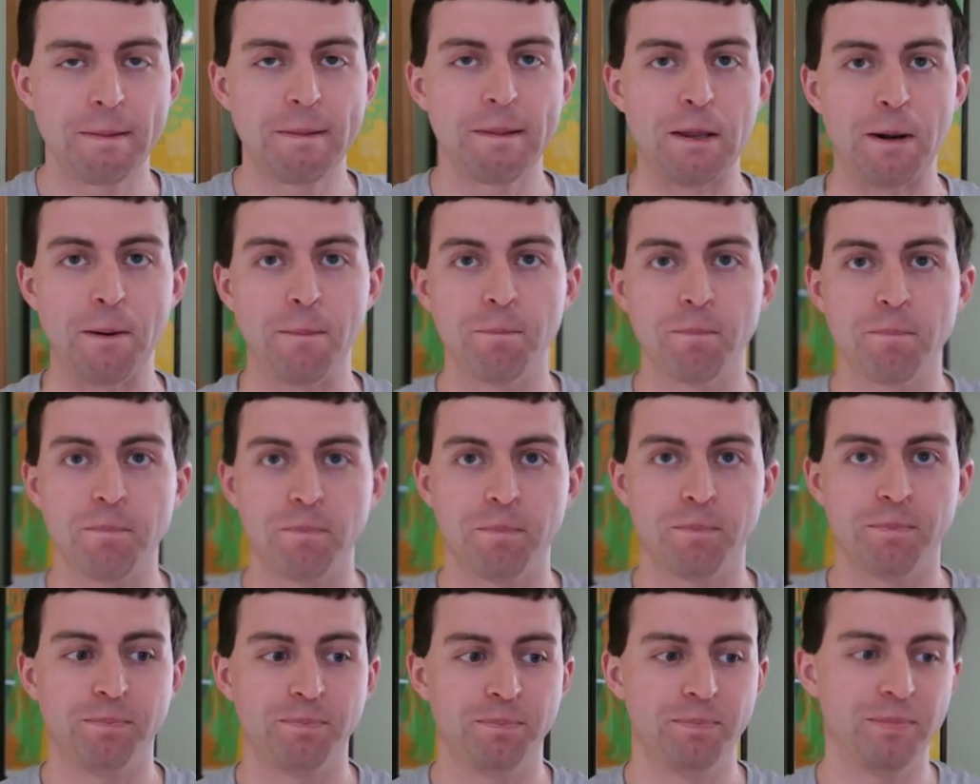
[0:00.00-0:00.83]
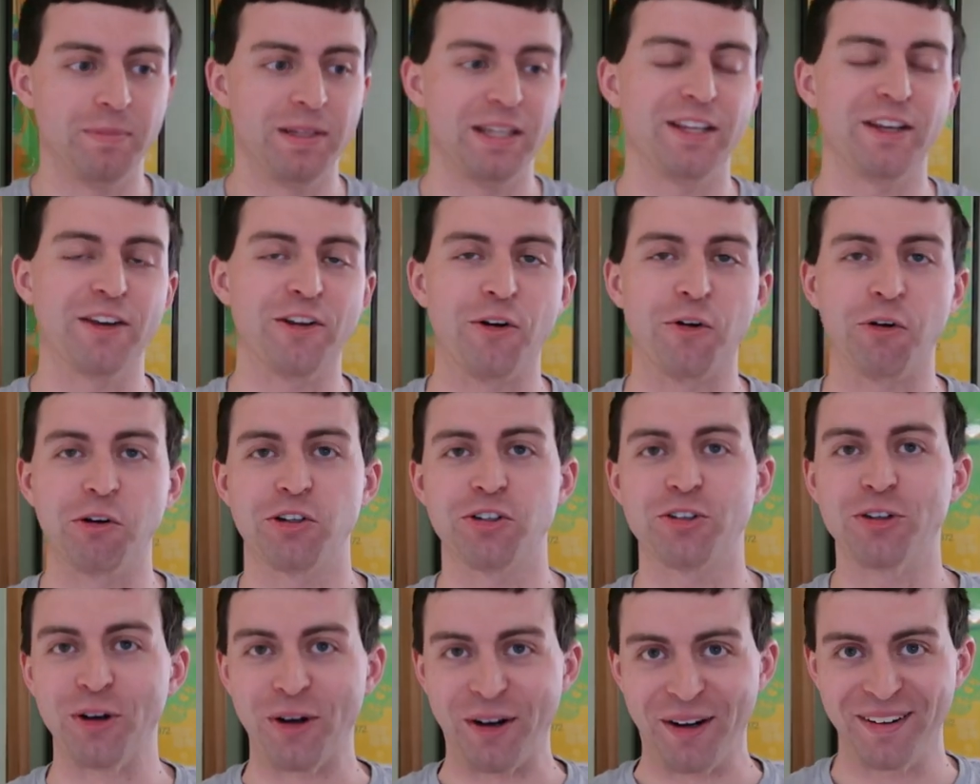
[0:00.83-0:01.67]
you know, being an
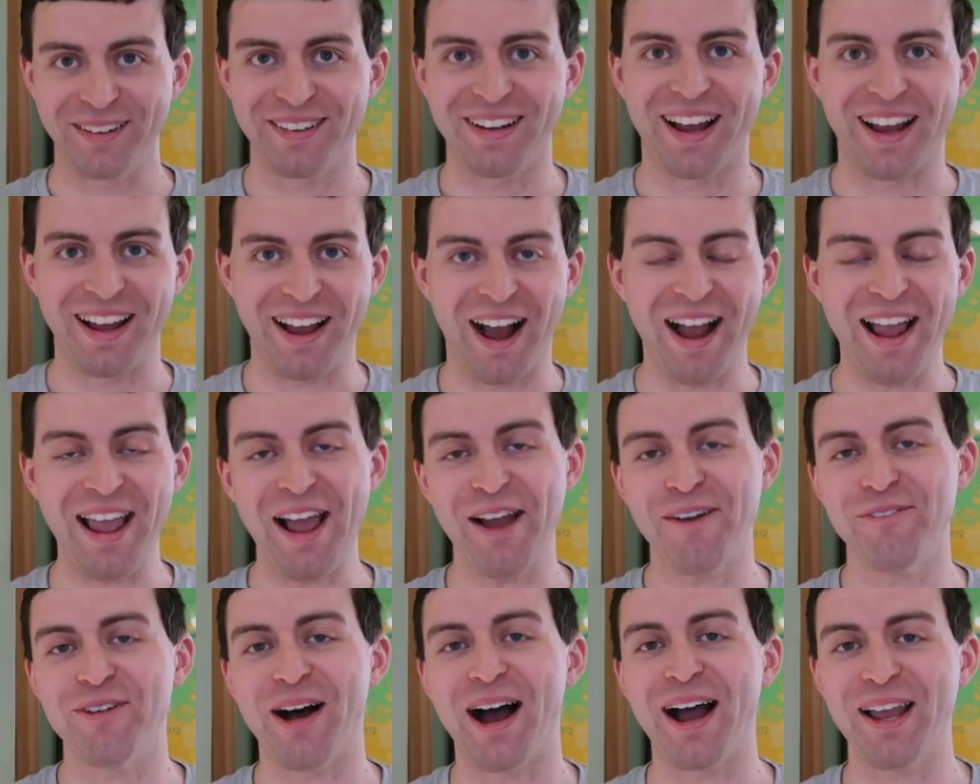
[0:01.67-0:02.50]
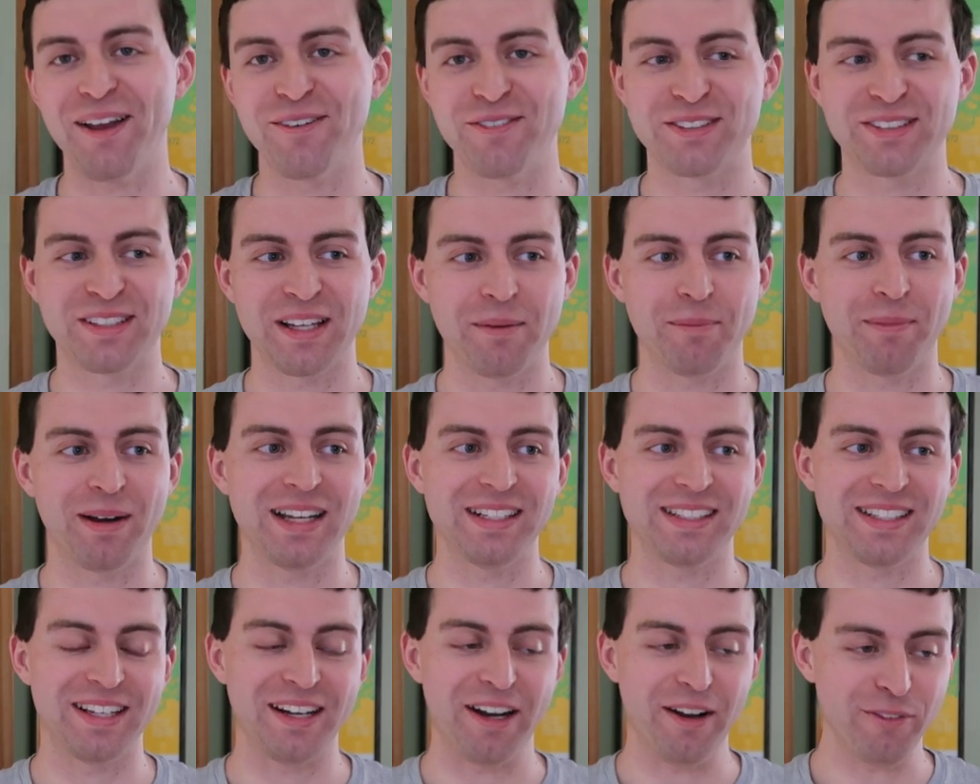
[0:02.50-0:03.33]
archer, I have some
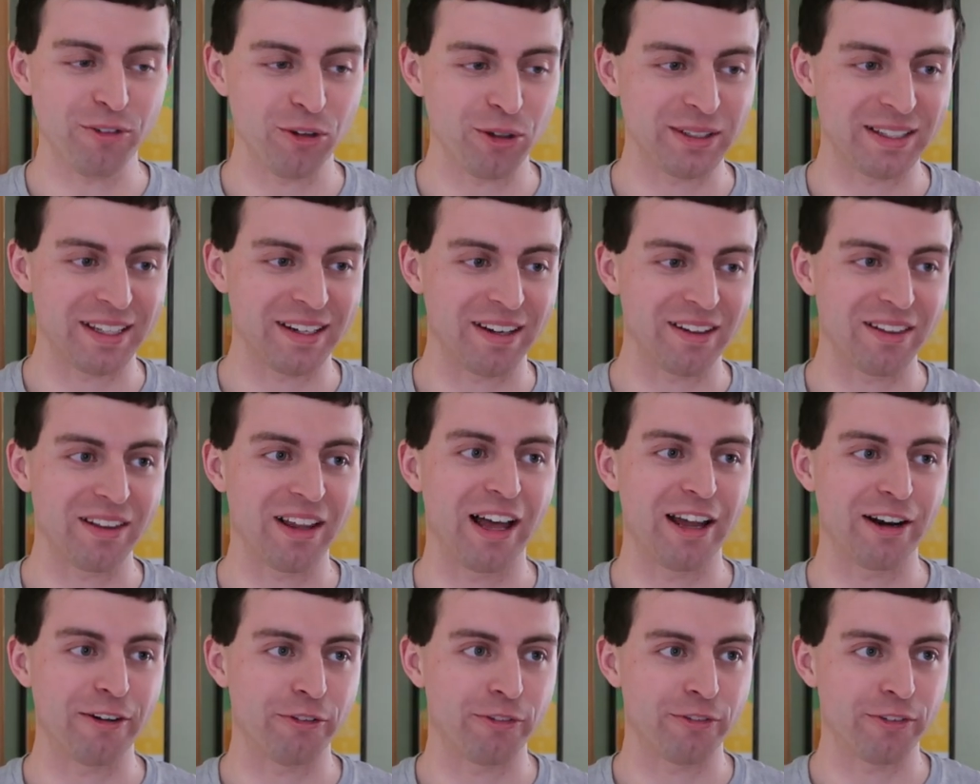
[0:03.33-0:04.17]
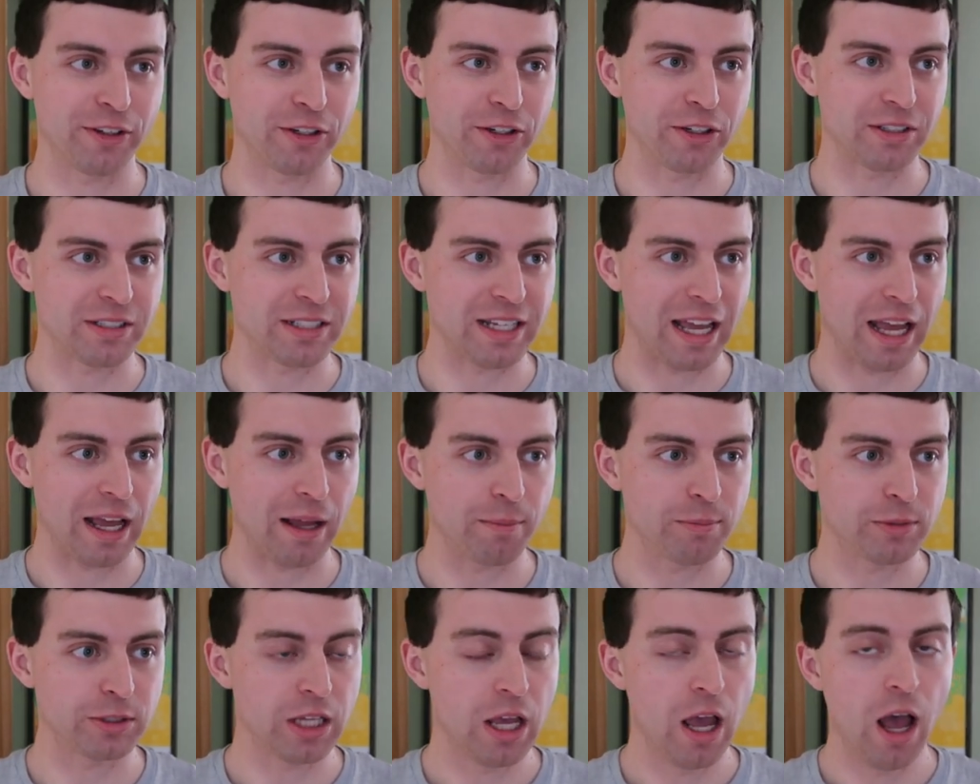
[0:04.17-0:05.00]
idea, and I've looked at a lot of finger
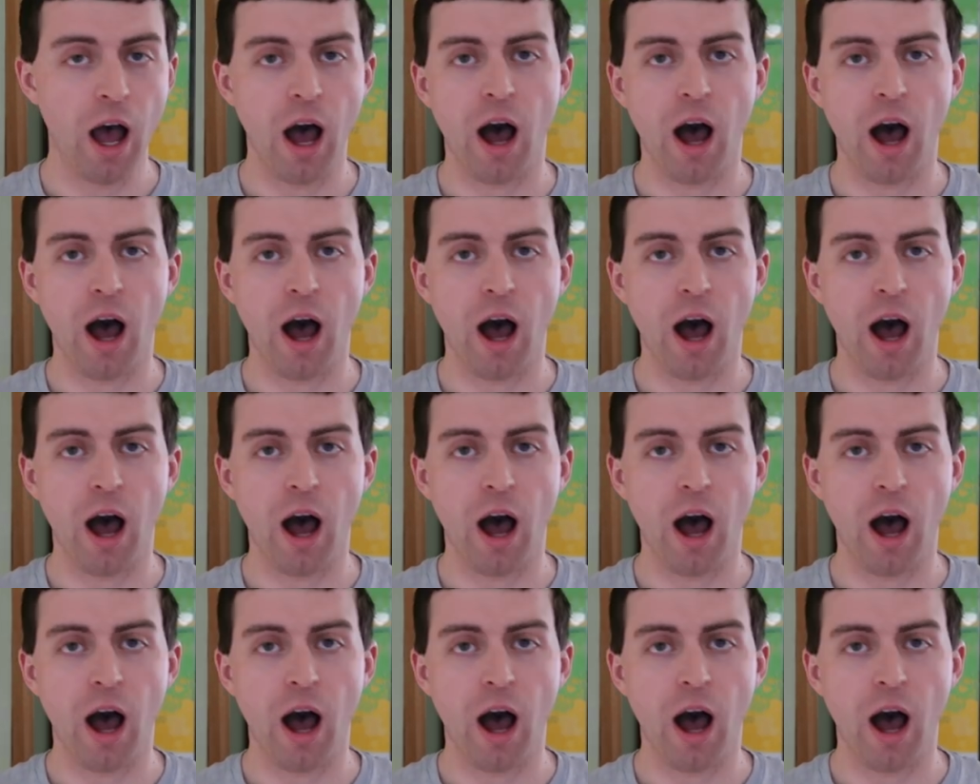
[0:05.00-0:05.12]
tabs.